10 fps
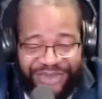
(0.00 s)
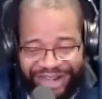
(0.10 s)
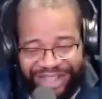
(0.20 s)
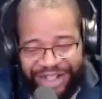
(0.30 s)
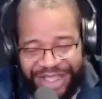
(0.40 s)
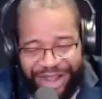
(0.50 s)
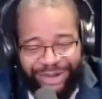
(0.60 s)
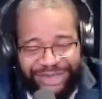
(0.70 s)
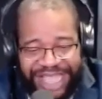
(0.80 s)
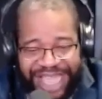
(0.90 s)
They're like, "Oh, here goes
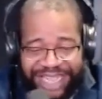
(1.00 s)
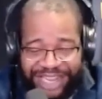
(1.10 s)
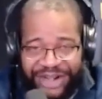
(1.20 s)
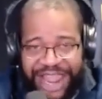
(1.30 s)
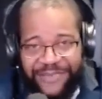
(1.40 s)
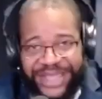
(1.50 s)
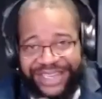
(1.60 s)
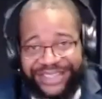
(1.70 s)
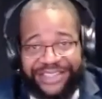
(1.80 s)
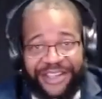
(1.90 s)
dad again on that media
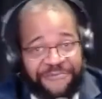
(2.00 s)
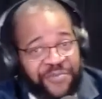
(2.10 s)
stuff."